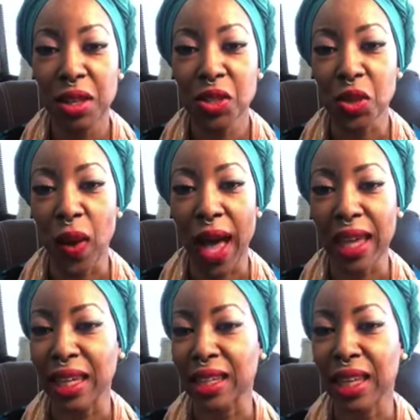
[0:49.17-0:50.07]
So I
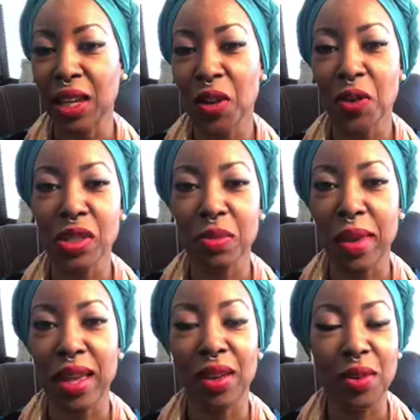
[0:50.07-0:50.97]
can hear,
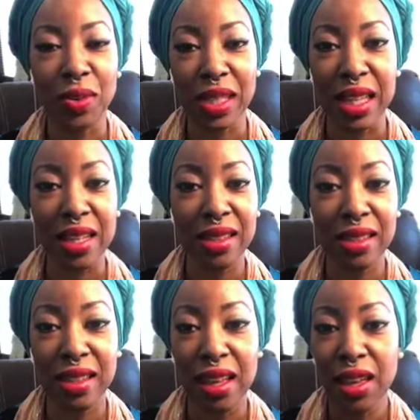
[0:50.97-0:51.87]
smell, sense,